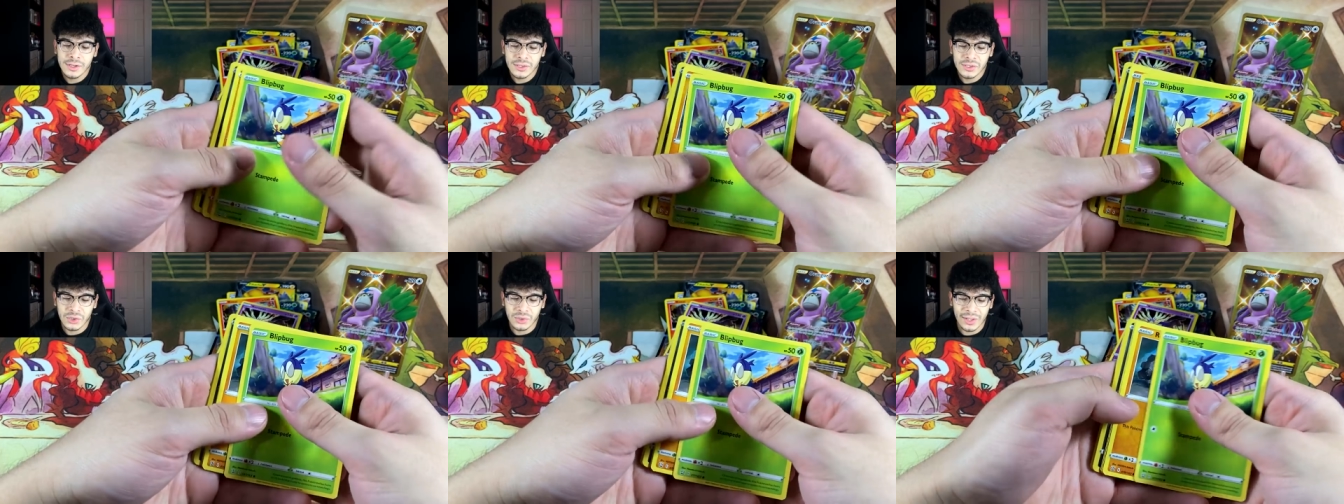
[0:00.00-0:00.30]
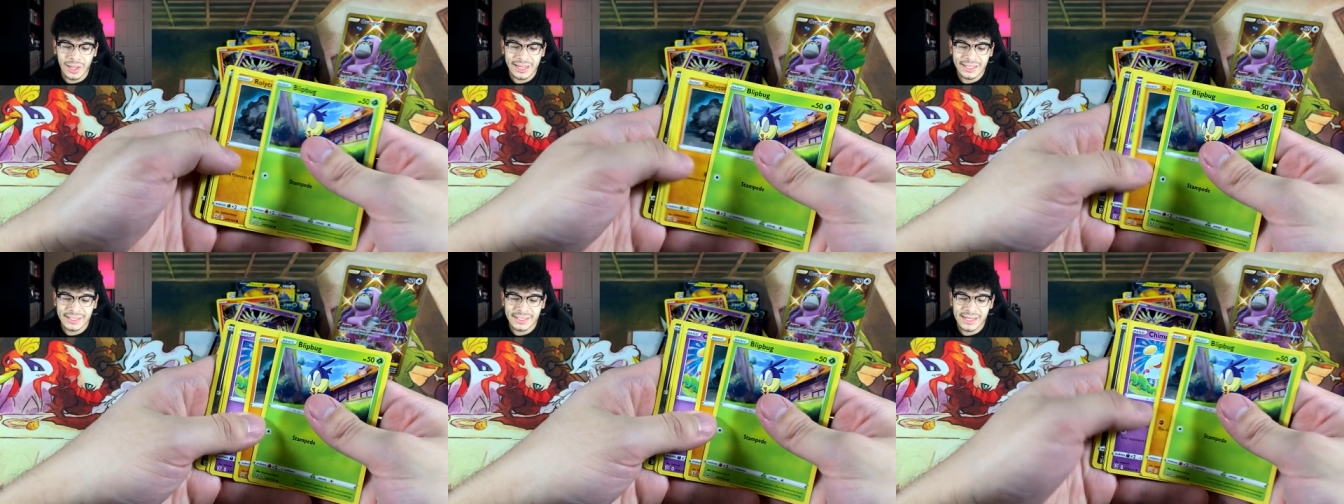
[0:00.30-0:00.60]
So
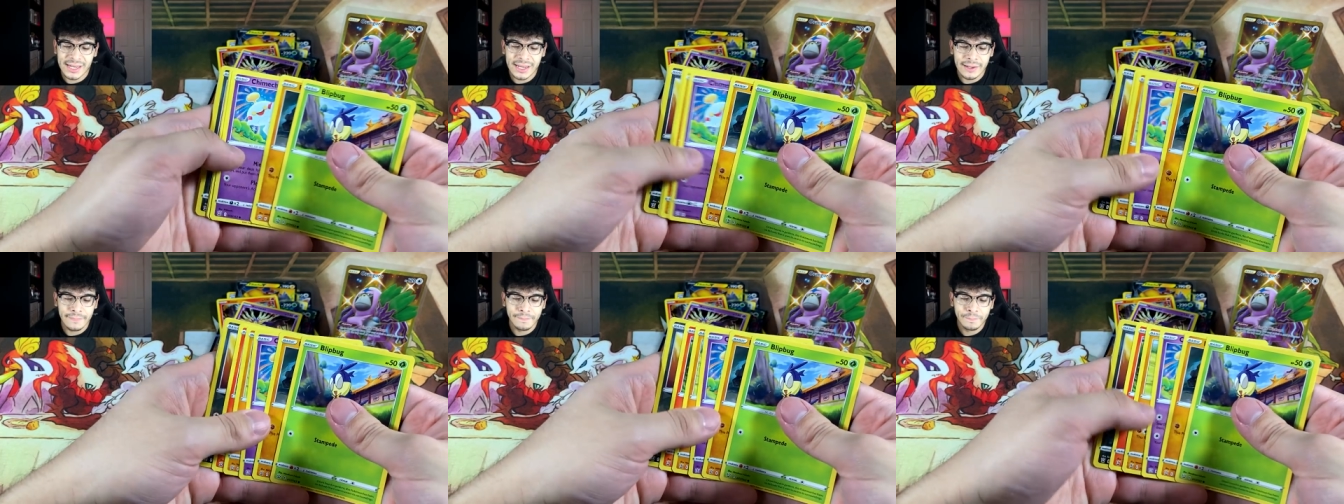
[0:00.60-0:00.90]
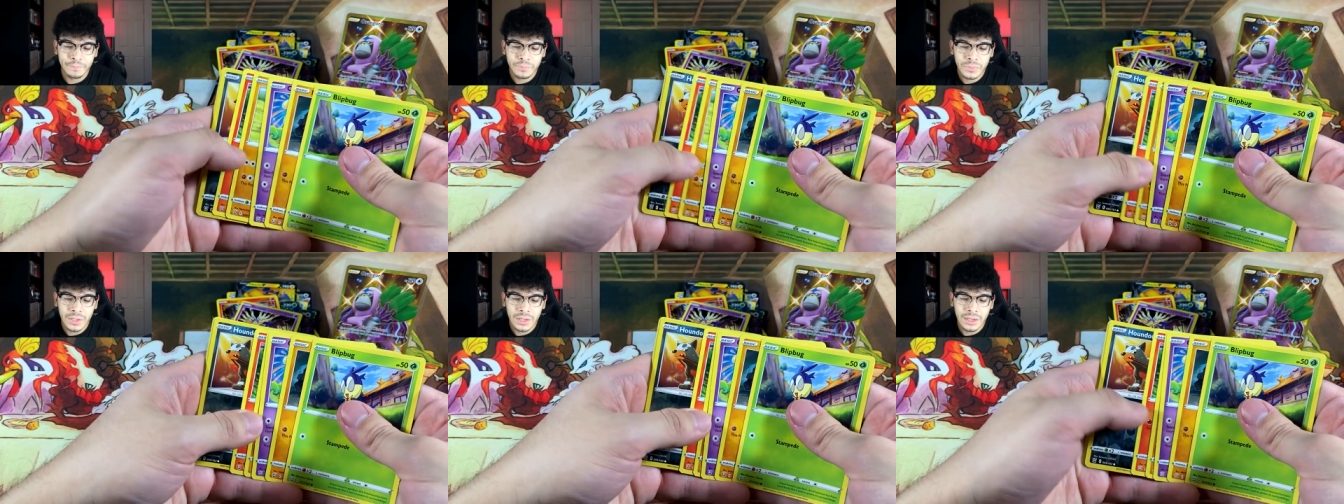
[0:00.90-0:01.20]
let's see.
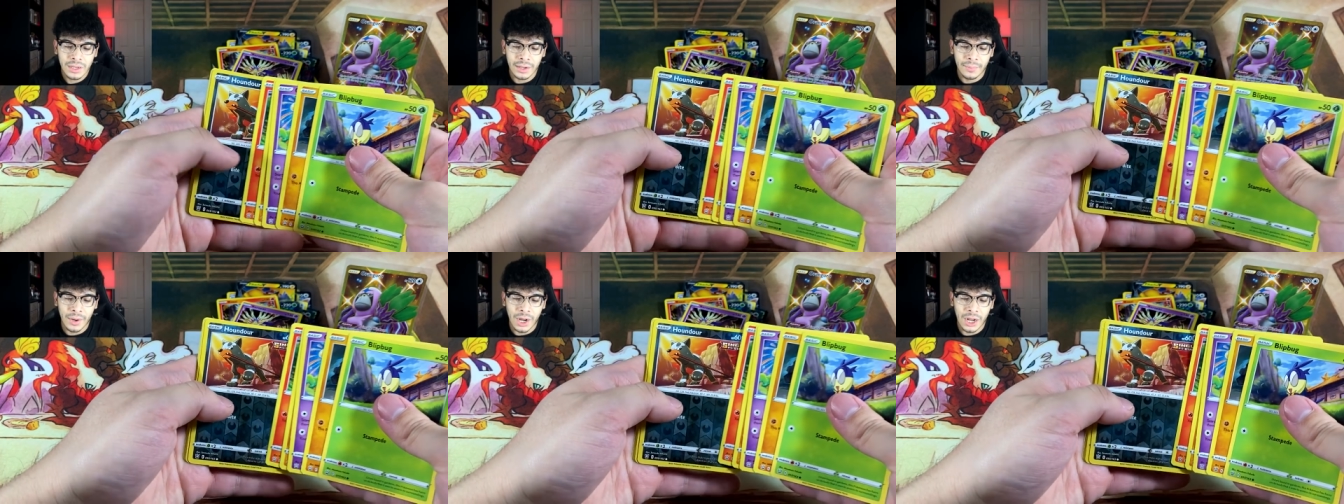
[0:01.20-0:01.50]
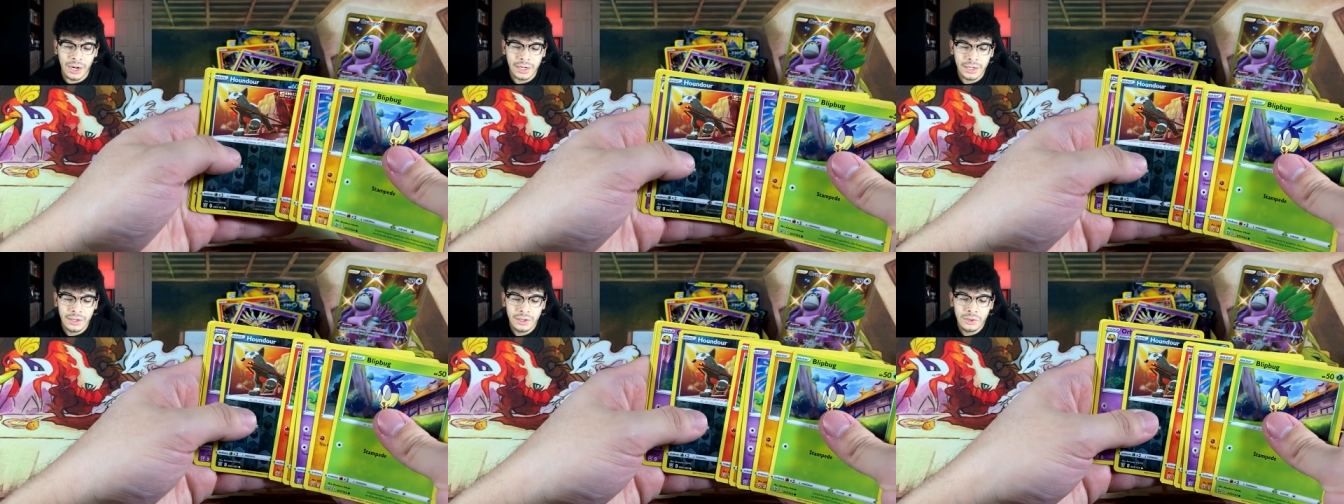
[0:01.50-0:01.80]
Come
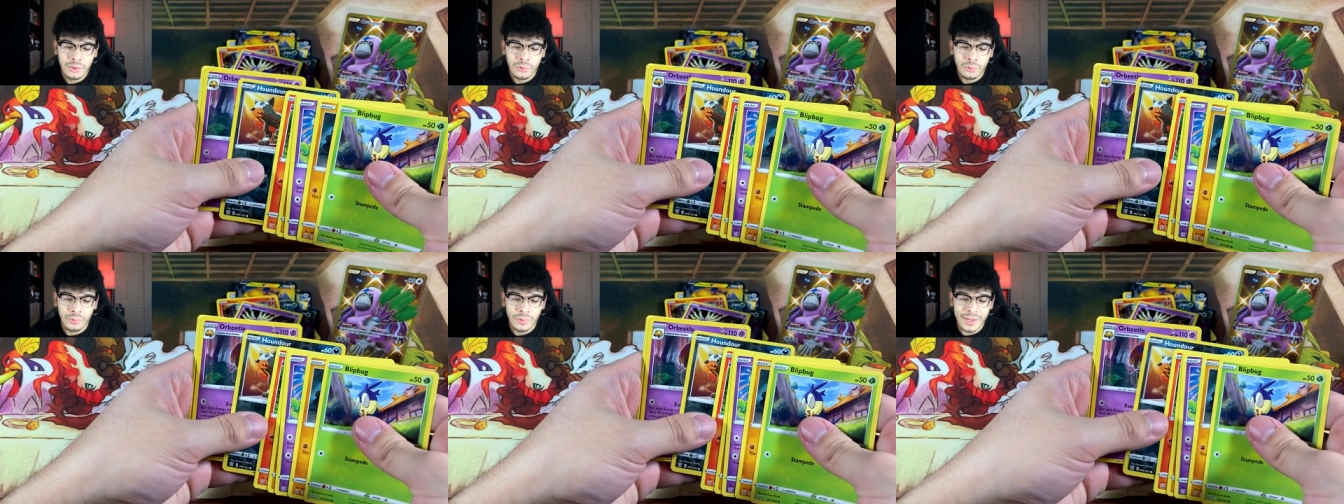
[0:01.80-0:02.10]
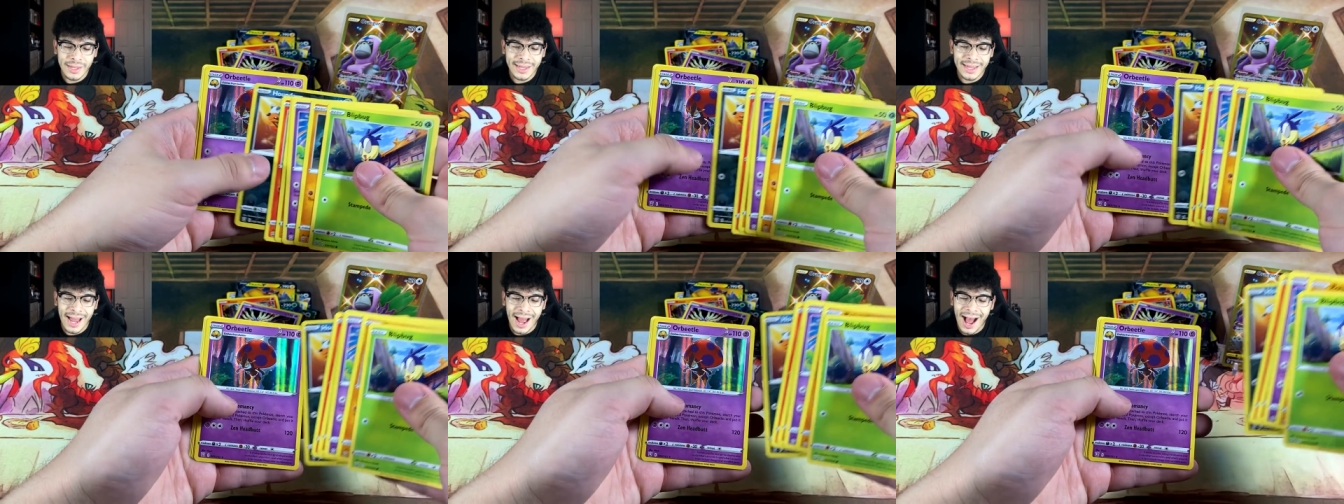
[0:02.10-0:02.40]
on.
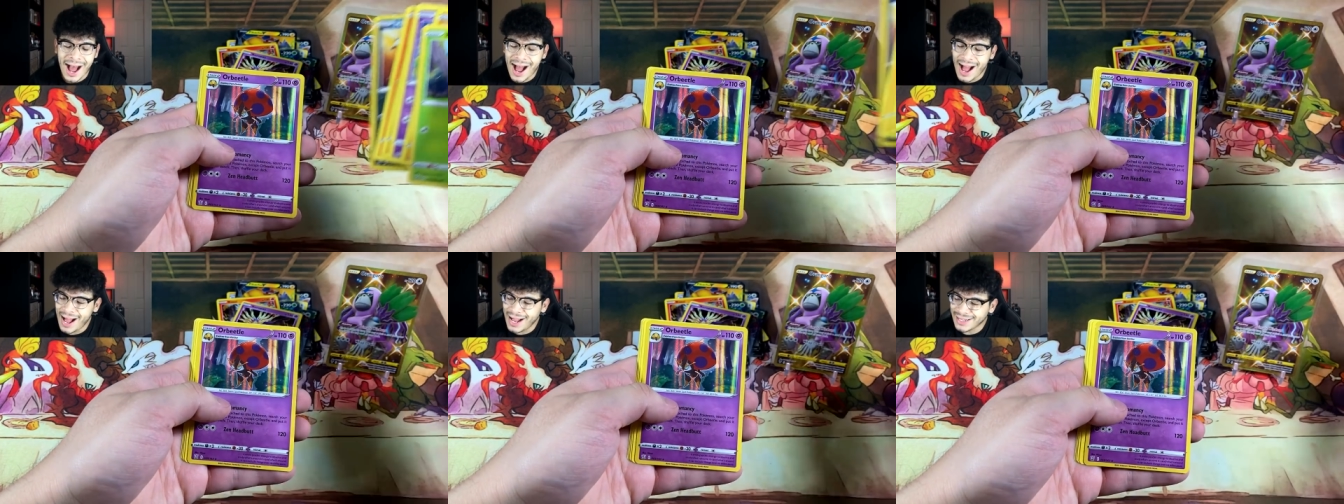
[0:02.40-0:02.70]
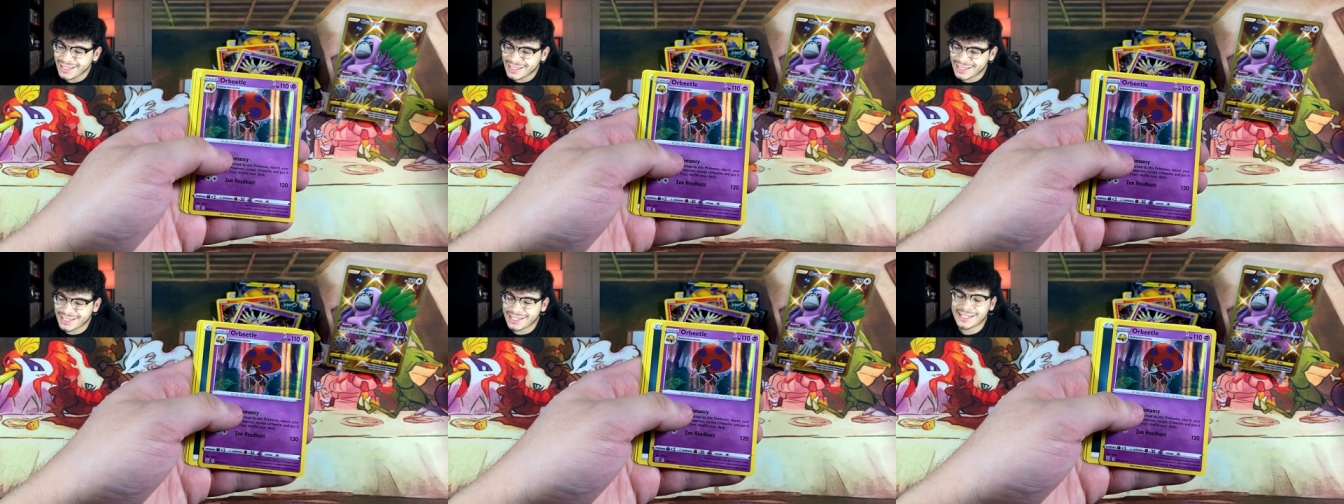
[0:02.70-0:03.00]
We
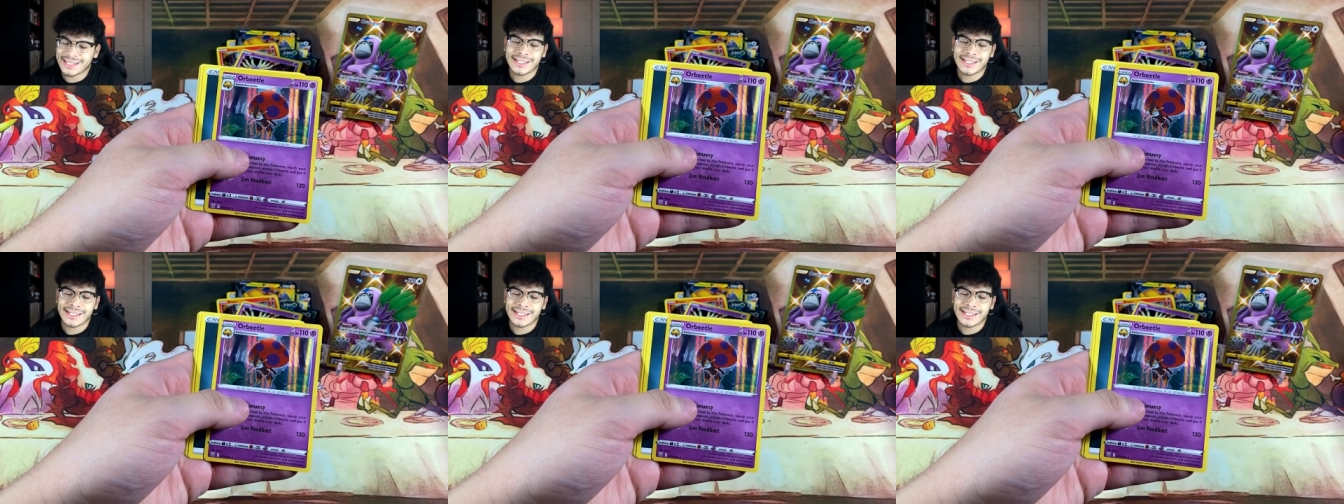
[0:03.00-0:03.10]
got